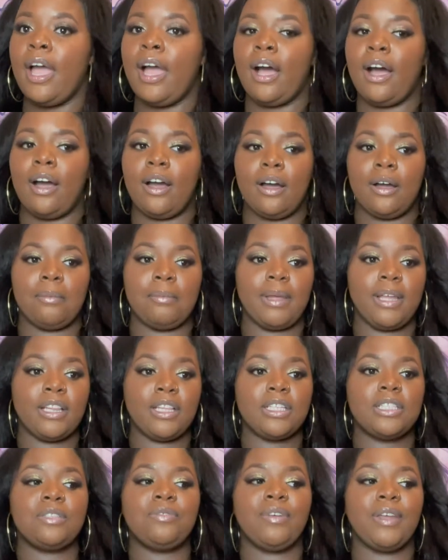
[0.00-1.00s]
In
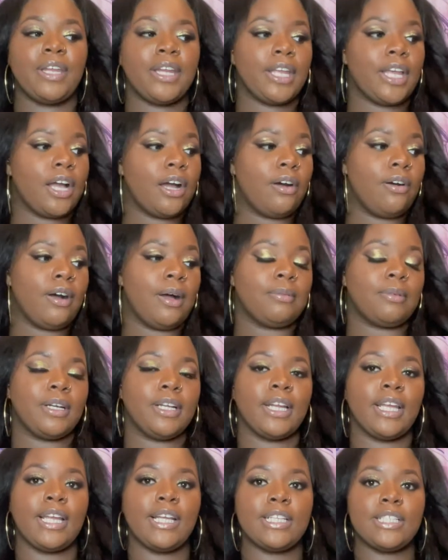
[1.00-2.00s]
this video, I'm
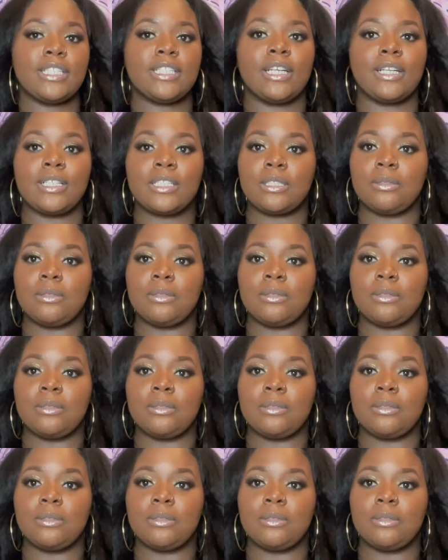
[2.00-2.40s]
going to insert